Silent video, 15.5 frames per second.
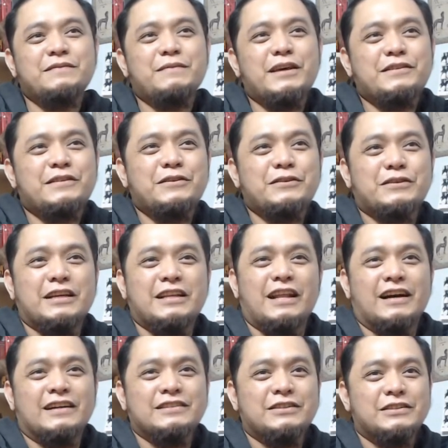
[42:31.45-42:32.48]
my theory
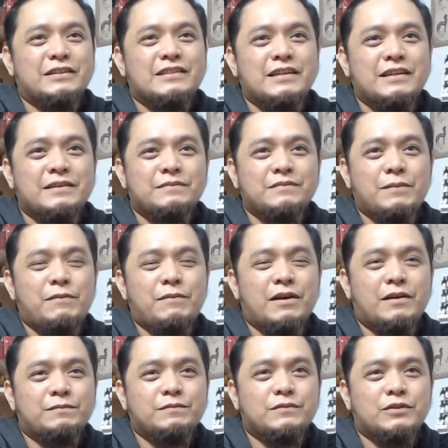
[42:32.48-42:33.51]
lang, no? Kasi, di
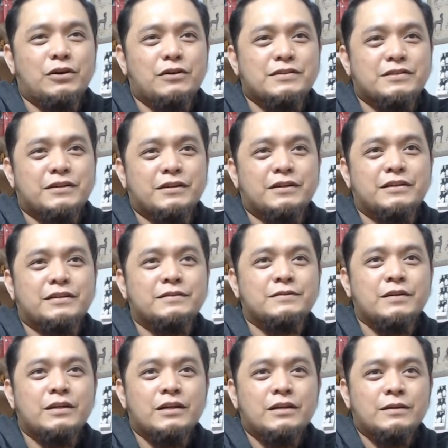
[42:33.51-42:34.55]
ba, dogs are
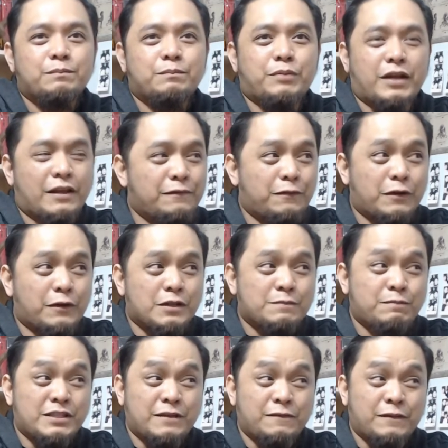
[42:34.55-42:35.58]
bred for
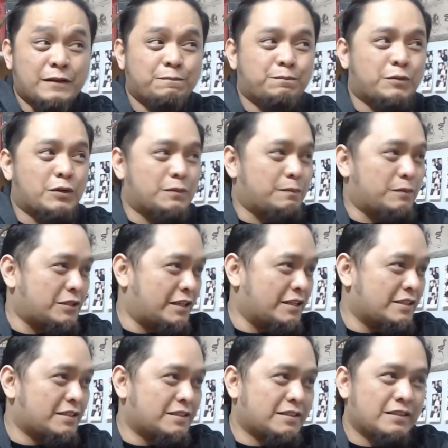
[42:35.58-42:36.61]
specific
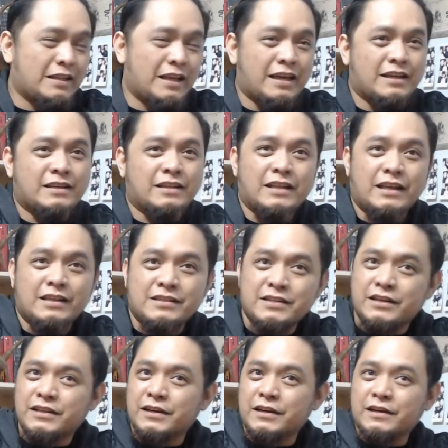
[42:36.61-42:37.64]
purposes. Mm. Like, let's
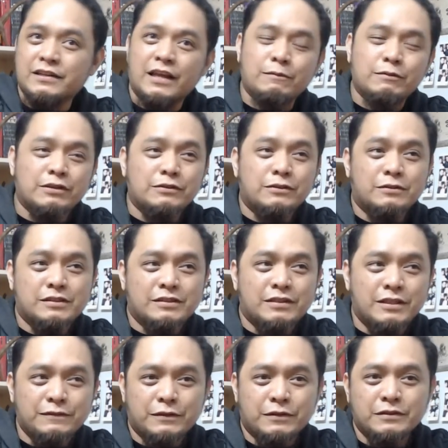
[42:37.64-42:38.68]
say, the Labrador
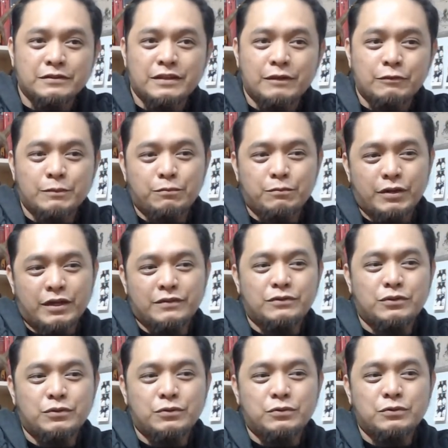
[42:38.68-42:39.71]
Retriever. They were bred
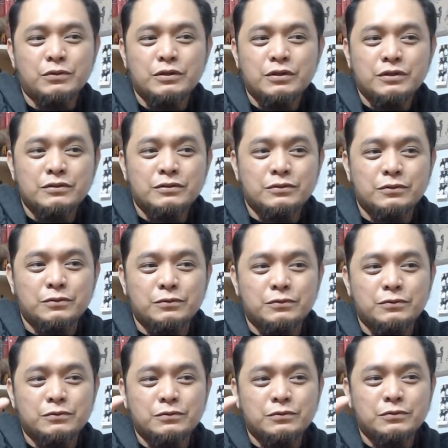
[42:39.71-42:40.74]
to to
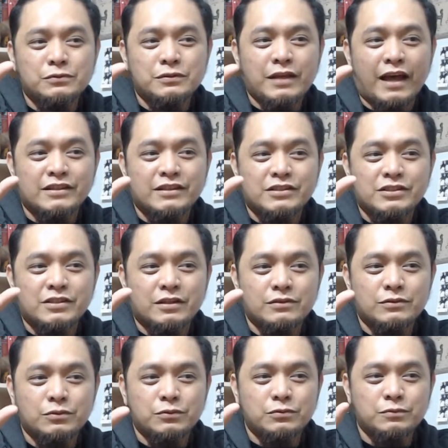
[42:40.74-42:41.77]
catch,
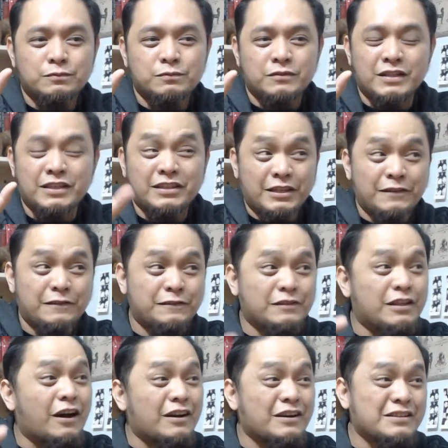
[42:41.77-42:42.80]
to retrieve
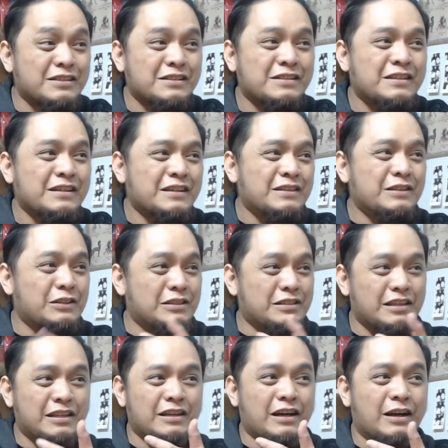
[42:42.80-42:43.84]
ducks. Mm. Dun
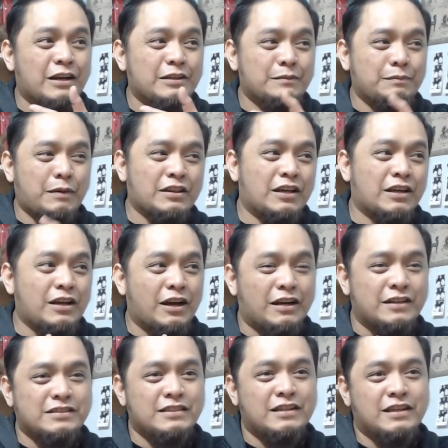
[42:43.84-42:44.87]
sa naga, pag
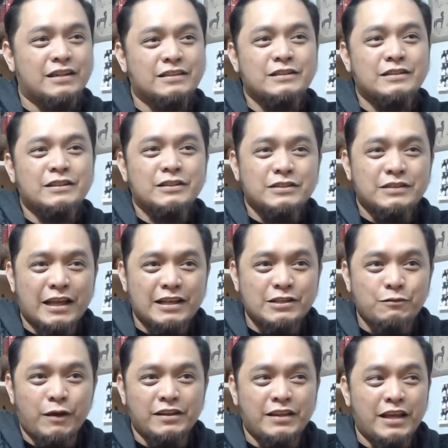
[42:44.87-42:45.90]
nagahan sila.
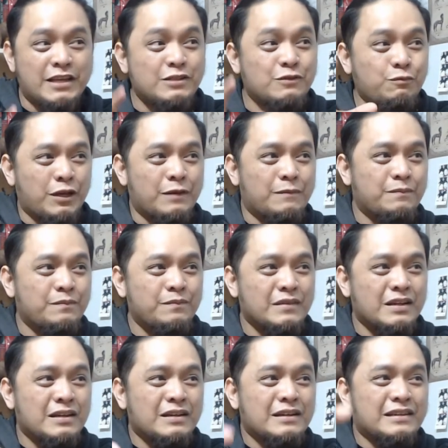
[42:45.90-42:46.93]
That's why they swim.
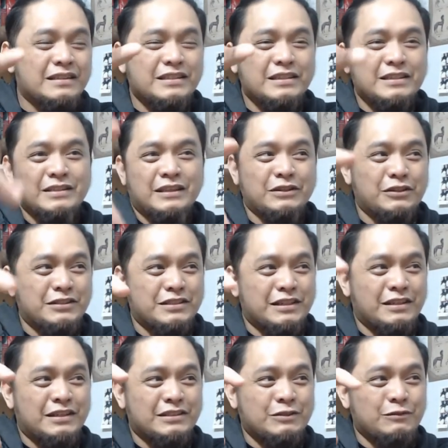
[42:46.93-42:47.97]
Kasi nandun
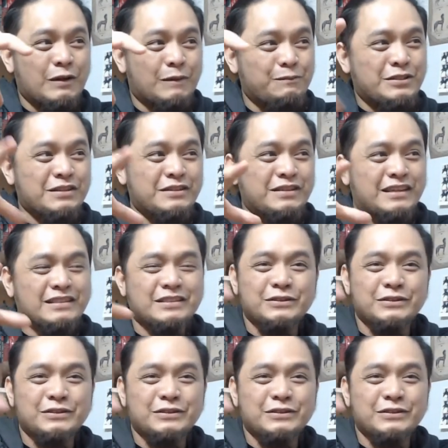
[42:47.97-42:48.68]
sa swamps yun eh.